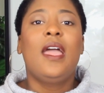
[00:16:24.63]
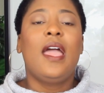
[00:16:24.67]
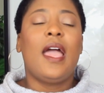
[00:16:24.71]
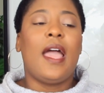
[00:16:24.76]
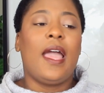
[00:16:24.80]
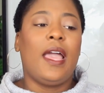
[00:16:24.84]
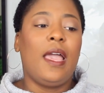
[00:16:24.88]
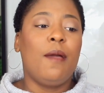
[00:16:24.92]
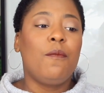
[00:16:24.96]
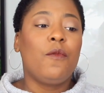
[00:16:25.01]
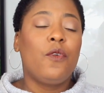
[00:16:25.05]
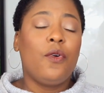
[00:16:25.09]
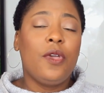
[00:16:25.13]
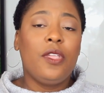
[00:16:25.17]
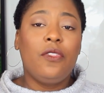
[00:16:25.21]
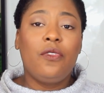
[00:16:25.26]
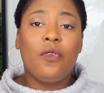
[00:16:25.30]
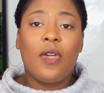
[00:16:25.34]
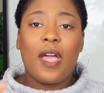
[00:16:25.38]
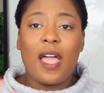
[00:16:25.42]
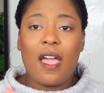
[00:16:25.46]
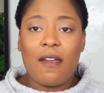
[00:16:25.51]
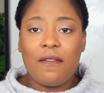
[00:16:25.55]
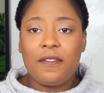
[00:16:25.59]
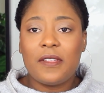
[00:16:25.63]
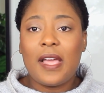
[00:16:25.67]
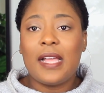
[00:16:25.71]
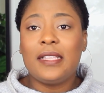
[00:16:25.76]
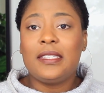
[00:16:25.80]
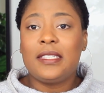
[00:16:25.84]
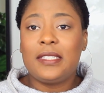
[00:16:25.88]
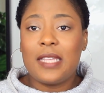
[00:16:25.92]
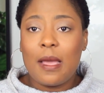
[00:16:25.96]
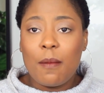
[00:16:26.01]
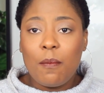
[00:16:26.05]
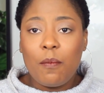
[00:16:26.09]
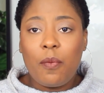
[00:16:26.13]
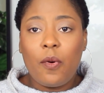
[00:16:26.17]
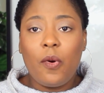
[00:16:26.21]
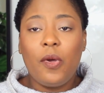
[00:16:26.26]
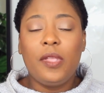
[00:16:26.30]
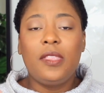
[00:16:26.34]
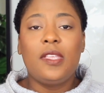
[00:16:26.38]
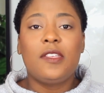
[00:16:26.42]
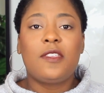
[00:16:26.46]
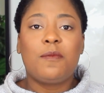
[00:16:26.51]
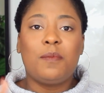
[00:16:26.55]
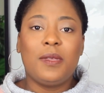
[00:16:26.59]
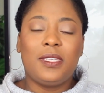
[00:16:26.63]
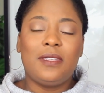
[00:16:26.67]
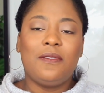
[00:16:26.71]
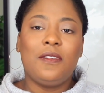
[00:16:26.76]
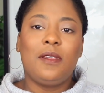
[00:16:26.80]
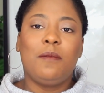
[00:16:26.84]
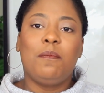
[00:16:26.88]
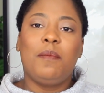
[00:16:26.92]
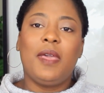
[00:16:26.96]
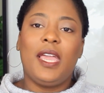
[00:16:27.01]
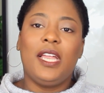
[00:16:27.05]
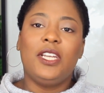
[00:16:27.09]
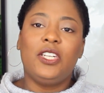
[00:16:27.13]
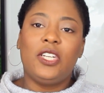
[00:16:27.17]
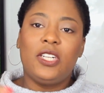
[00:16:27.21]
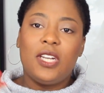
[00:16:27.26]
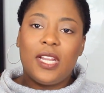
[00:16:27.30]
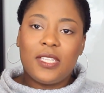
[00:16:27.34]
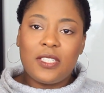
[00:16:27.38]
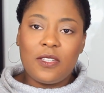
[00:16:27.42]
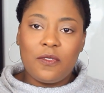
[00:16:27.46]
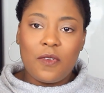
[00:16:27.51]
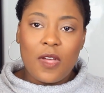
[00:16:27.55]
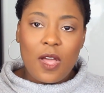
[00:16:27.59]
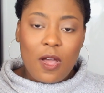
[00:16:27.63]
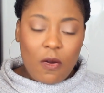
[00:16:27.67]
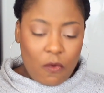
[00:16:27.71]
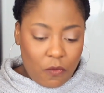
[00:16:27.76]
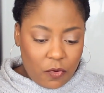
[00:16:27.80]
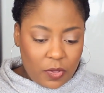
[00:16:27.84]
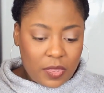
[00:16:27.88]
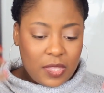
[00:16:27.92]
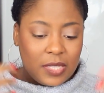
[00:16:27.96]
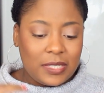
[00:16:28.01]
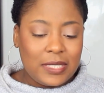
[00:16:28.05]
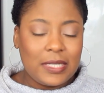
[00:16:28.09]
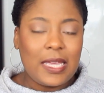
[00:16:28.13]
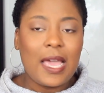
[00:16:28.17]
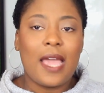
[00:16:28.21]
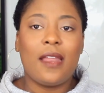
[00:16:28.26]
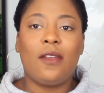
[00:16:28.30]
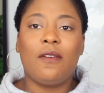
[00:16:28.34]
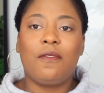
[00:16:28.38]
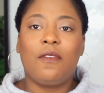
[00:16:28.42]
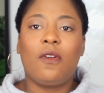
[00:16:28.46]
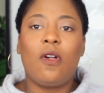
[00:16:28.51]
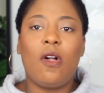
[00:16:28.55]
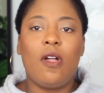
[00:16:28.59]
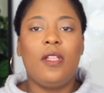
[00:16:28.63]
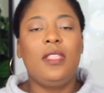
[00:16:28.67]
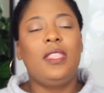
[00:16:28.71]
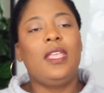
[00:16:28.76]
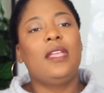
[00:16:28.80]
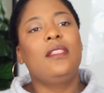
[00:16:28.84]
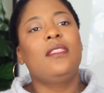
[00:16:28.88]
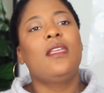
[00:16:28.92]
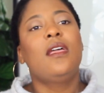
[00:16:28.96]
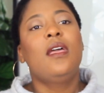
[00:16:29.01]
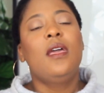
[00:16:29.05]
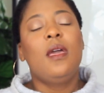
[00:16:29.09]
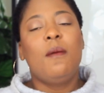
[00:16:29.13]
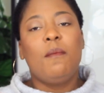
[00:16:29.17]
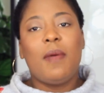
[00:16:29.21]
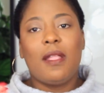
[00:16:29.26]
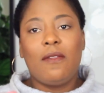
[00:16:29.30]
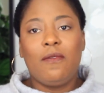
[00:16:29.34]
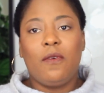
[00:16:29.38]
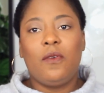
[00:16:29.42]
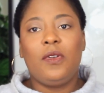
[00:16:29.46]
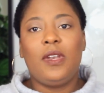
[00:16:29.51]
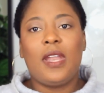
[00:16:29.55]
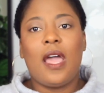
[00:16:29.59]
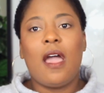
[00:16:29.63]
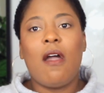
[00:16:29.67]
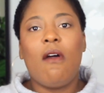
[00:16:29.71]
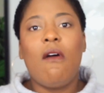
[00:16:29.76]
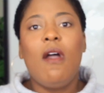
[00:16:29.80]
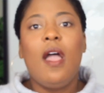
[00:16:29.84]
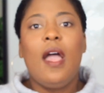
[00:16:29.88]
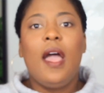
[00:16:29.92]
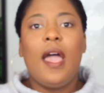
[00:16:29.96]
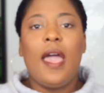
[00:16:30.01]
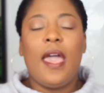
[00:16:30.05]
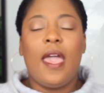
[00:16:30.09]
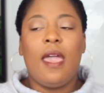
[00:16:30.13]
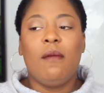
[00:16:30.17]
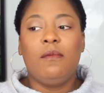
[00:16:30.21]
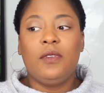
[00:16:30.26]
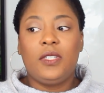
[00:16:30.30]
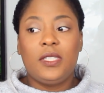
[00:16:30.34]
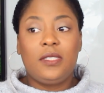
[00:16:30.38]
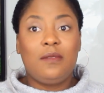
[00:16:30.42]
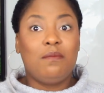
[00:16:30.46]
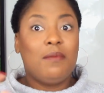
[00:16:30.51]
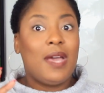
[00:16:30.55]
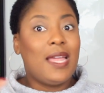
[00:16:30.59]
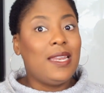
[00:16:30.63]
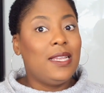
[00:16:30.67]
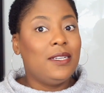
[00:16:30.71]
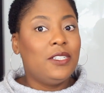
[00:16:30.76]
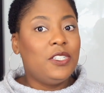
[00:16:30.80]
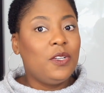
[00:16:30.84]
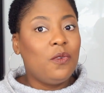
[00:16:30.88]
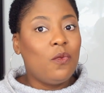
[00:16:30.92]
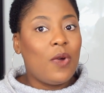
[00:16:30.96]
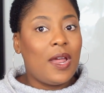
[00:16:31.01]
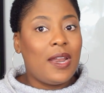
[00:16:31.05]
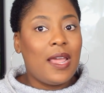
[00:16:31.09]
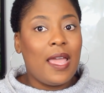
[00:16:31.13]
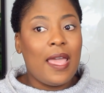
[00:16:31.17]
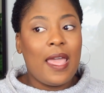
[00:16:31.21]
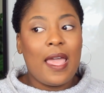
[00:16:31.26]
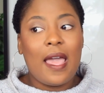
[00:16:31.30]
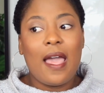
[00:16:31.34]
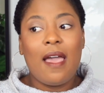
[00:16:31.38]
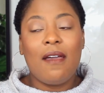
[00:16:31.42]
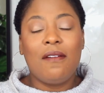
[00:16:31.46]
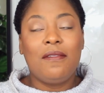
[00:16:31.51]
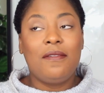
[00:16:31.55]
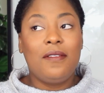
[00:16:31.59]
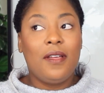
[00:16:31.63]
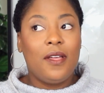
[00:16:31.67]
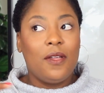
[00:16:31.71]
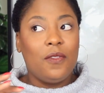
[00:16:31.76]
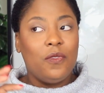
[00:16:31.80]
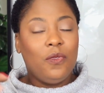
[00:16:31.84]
I am going to have at some point a specific page just for this kind of content, but for now I am just managing what I have,